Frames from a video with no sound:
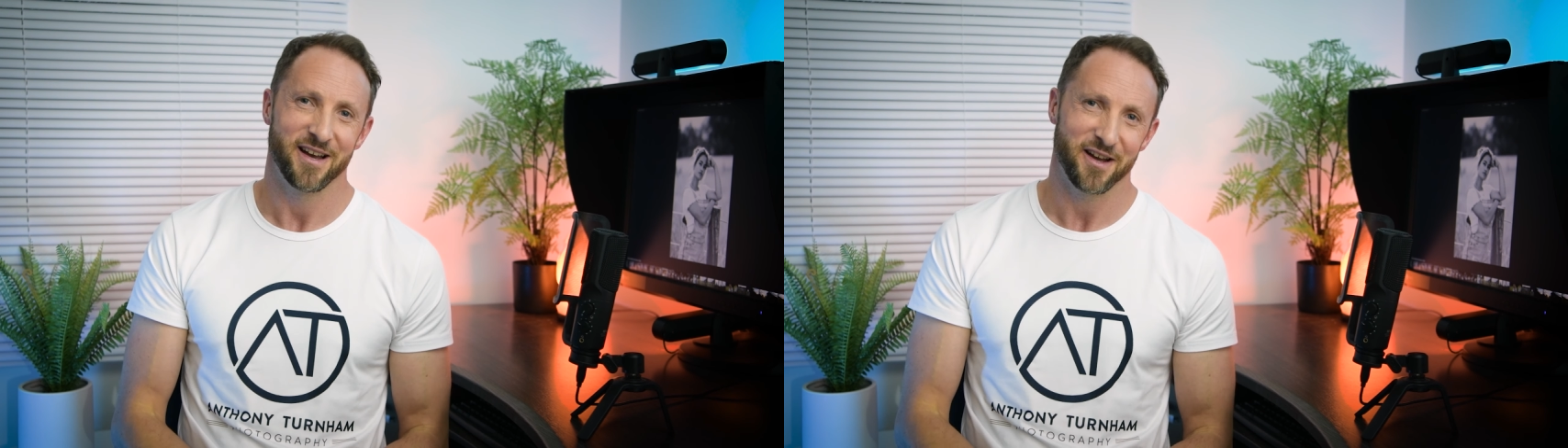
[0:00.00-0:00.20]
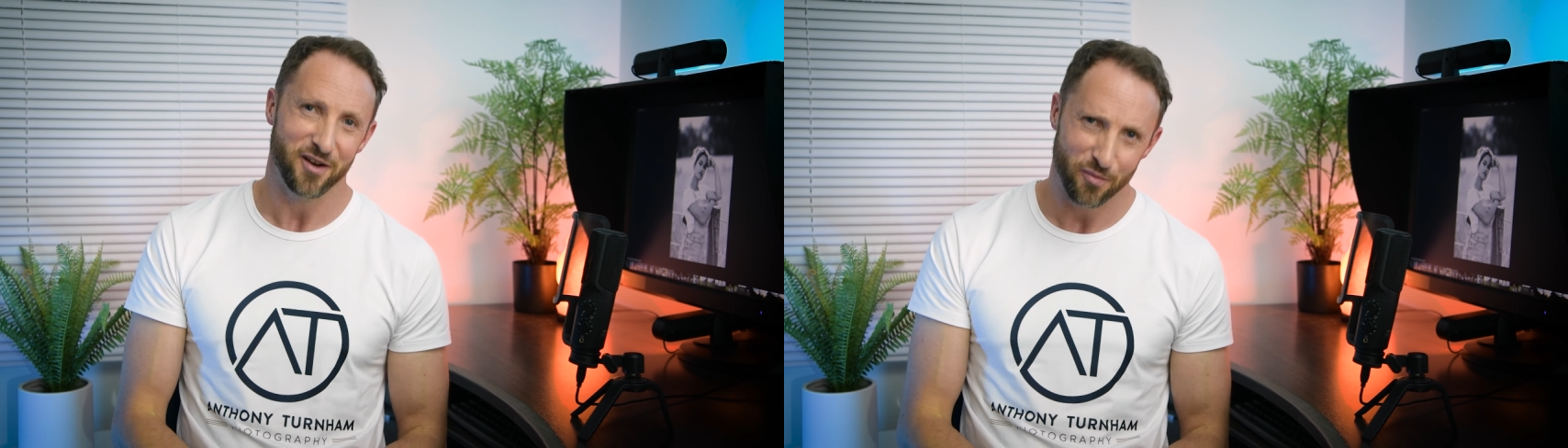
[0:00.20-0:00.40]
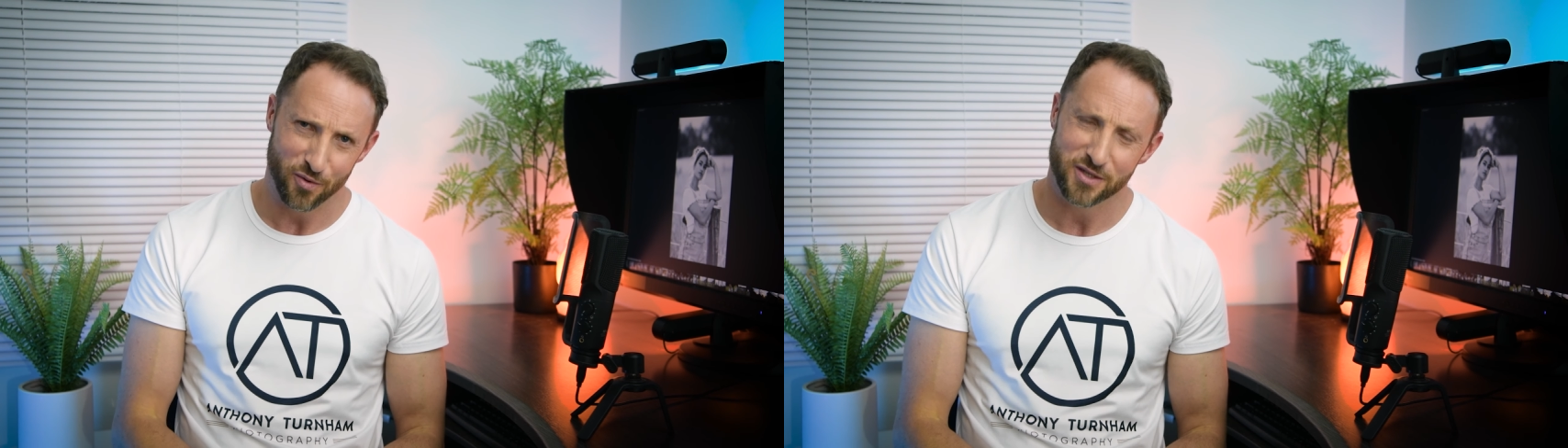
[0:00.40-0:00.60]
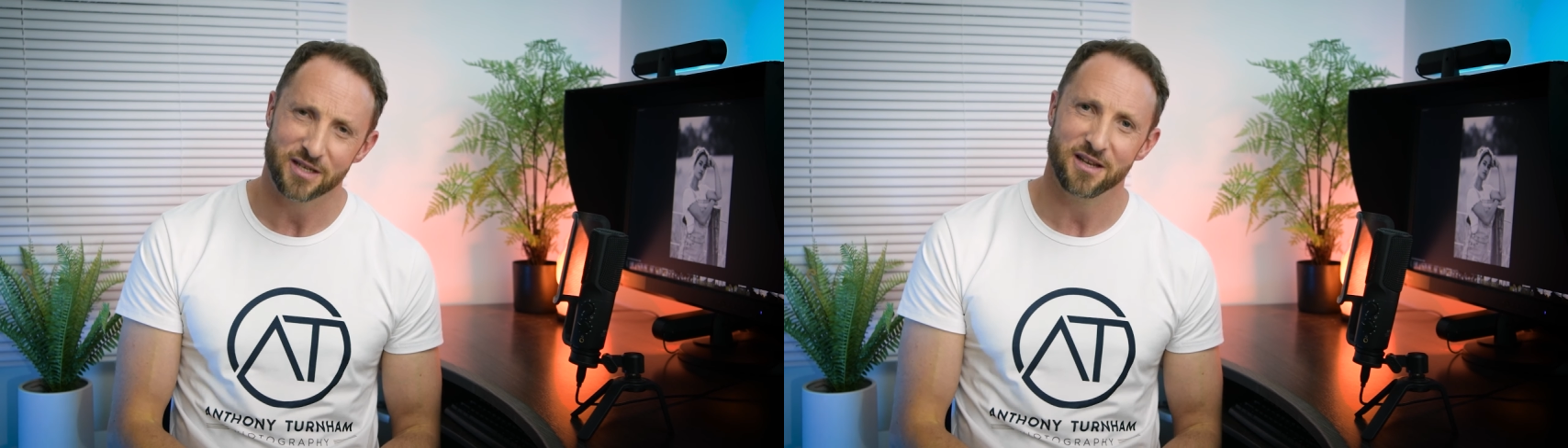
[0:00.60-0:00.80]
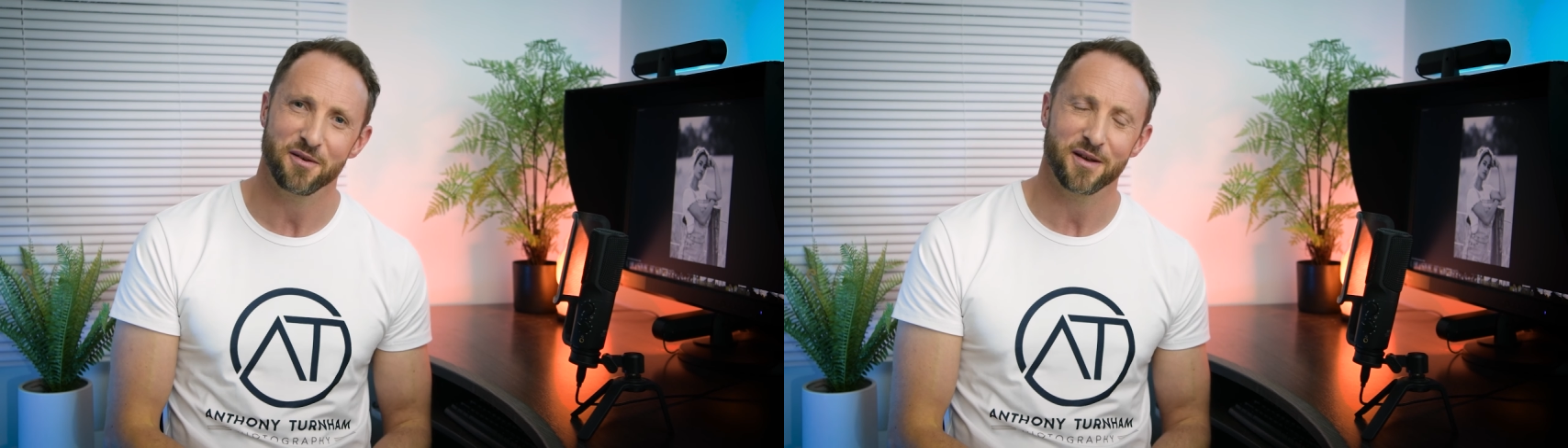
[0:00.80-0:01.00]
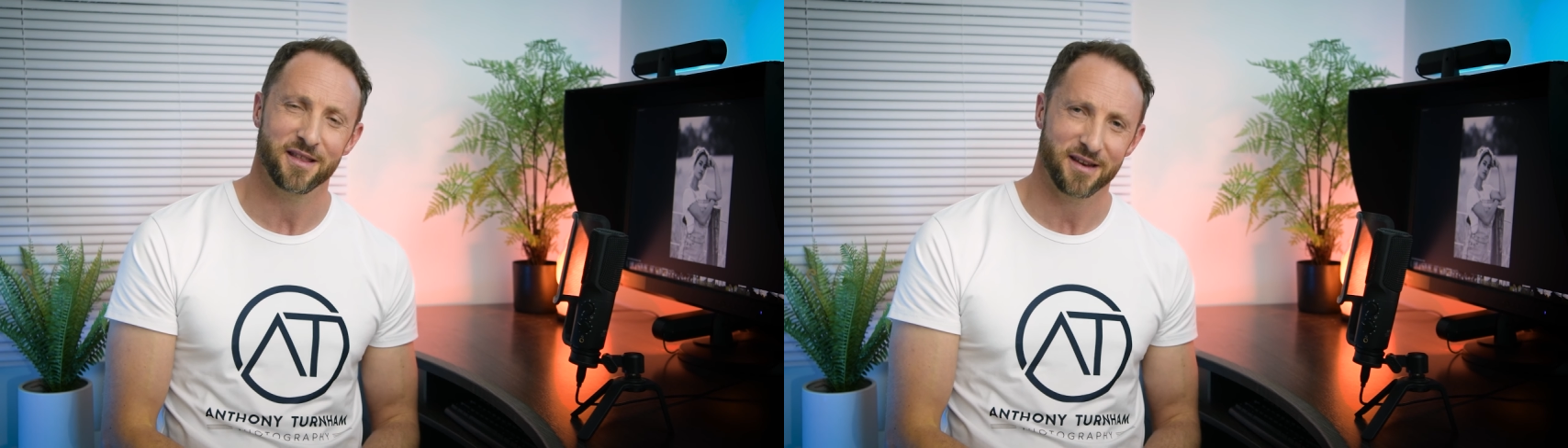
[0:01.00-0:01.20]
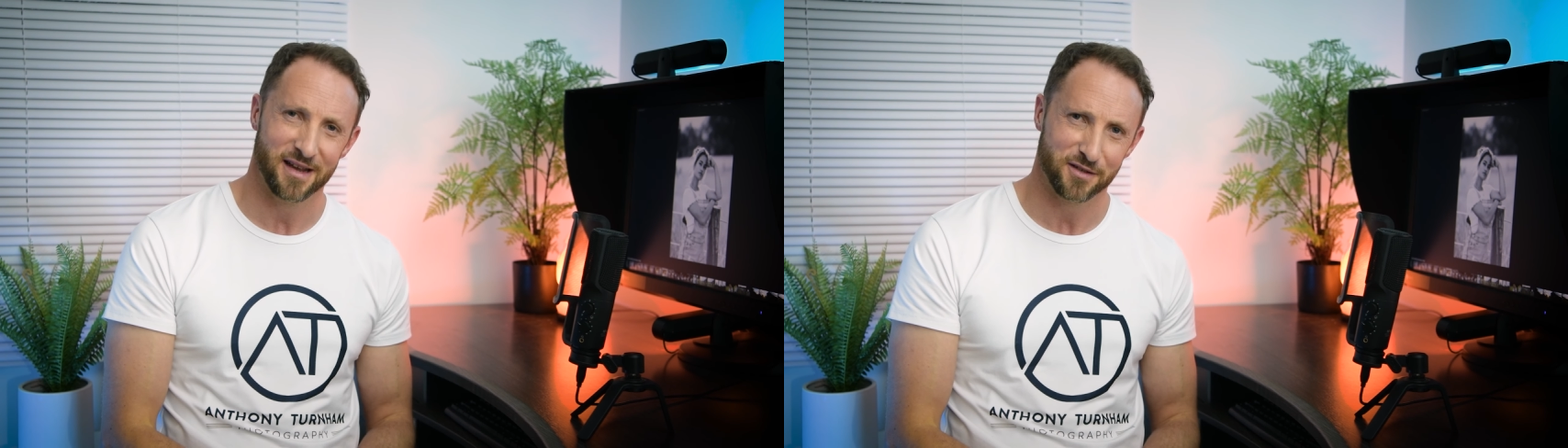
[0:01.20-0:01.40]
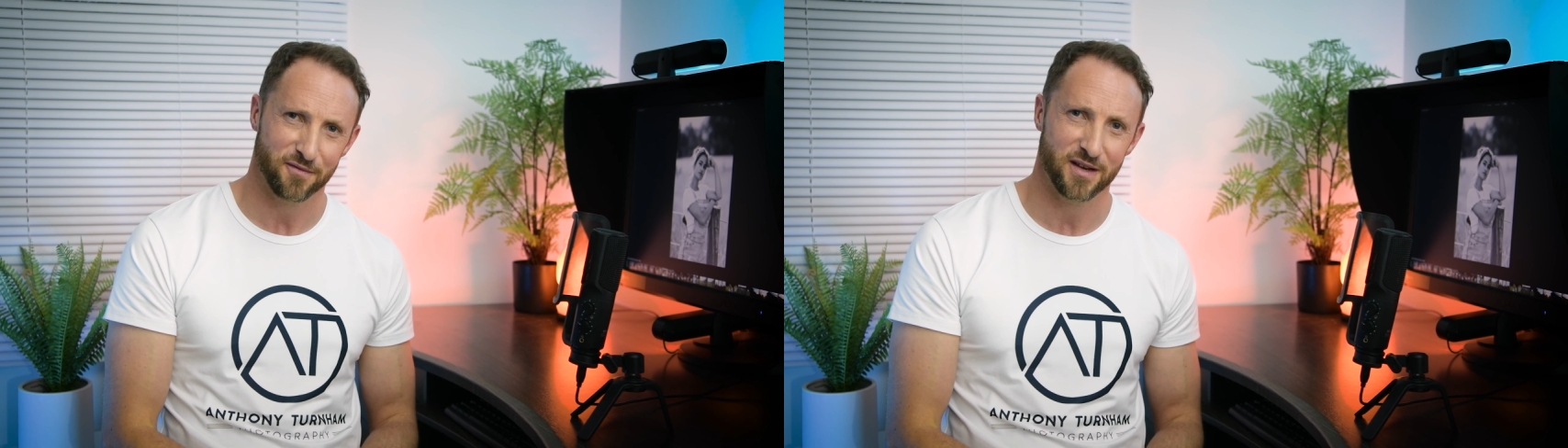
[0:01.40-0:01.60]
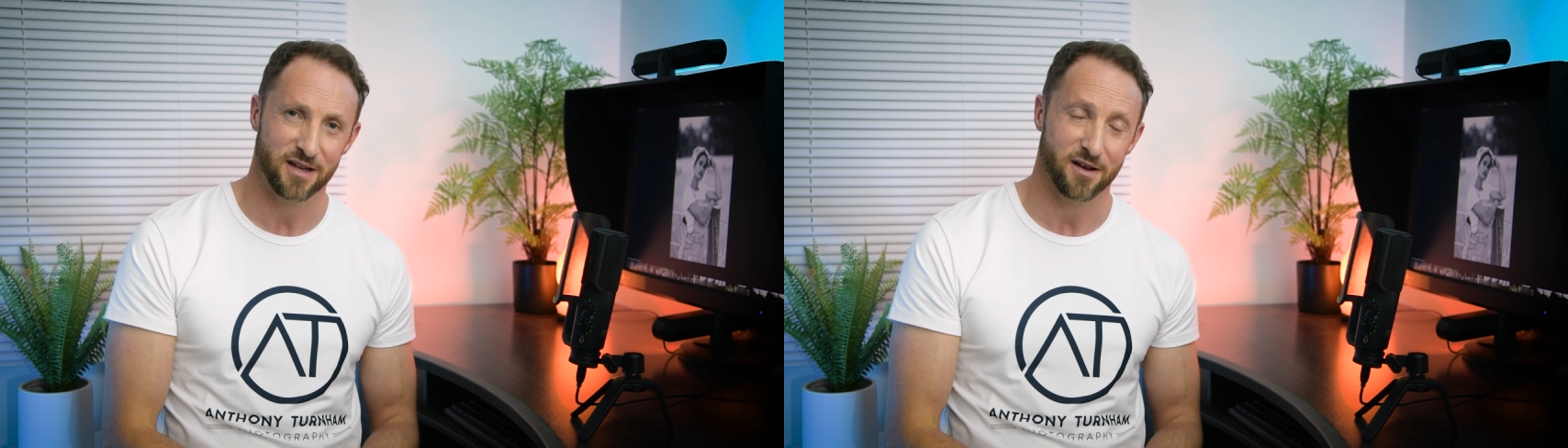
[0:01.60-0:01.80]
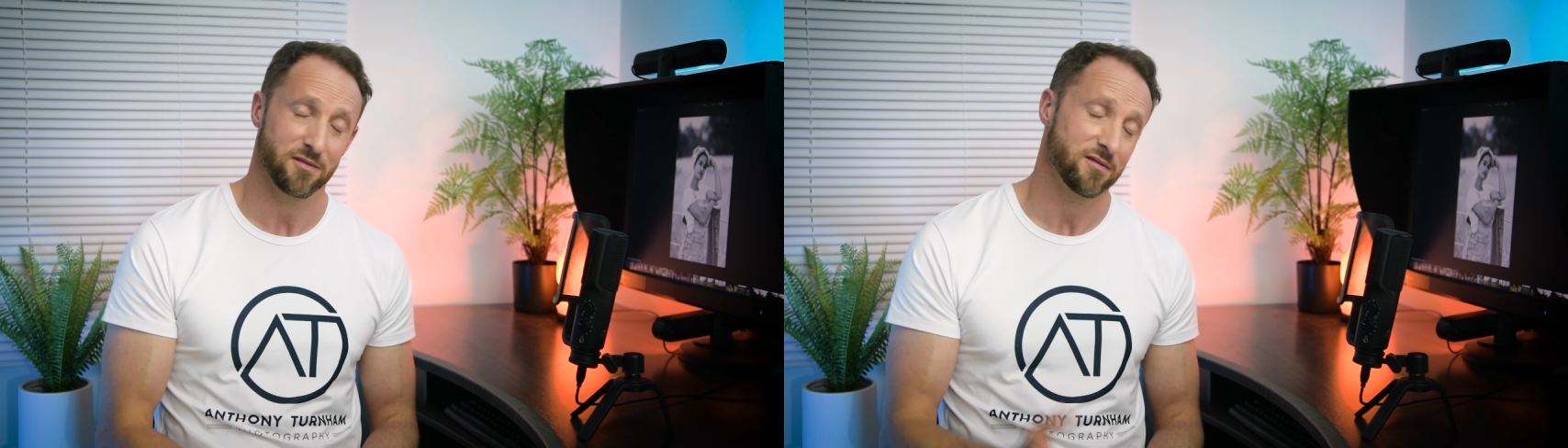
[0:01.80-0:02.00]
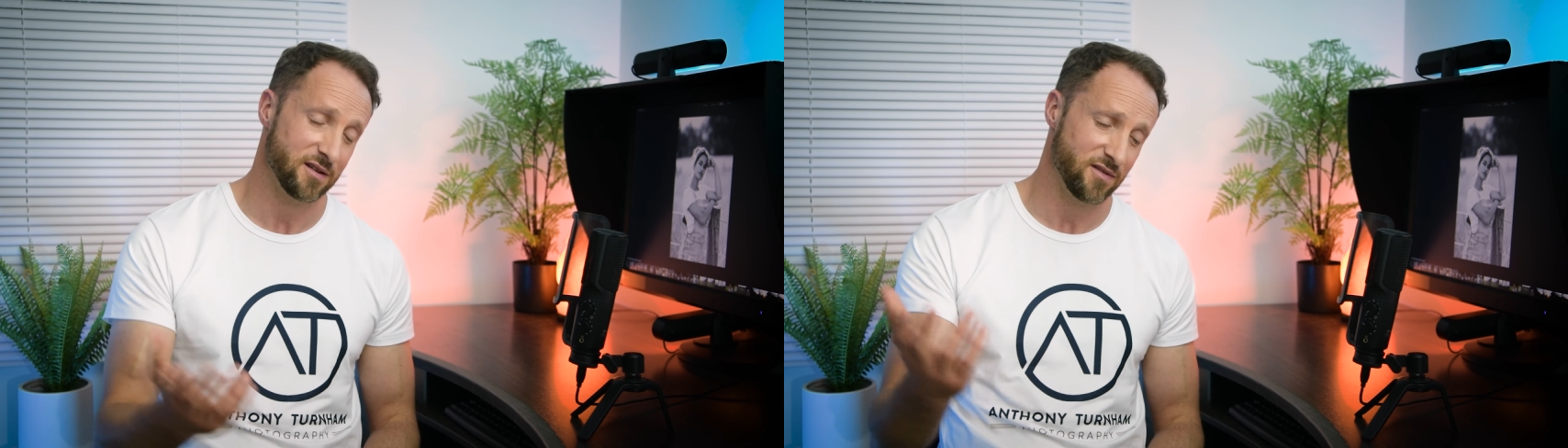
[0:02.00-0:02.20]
and I will see you in the next video.